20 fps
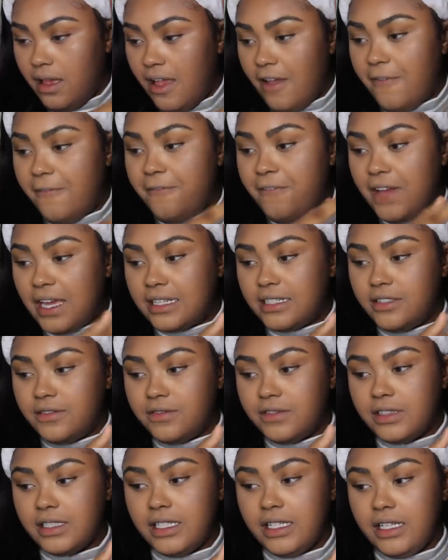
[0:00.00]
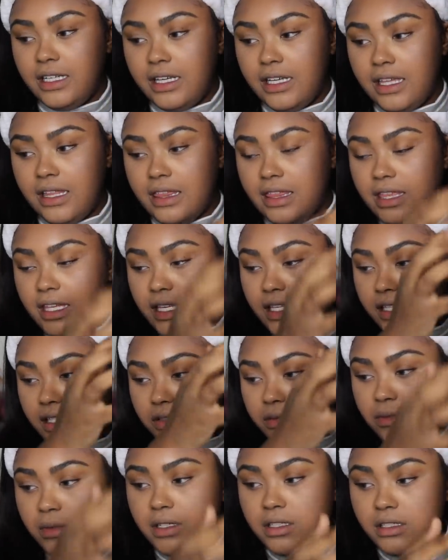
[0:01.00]
effectively
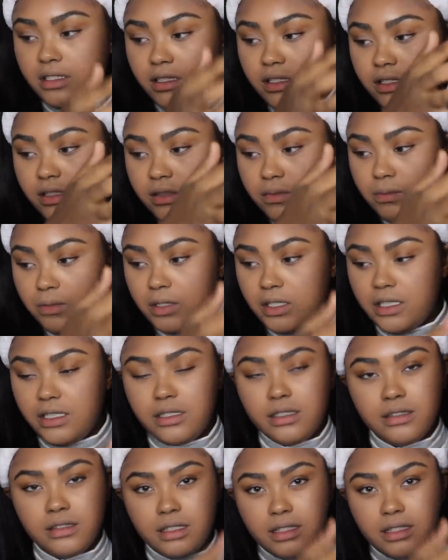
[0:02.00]
these ones would,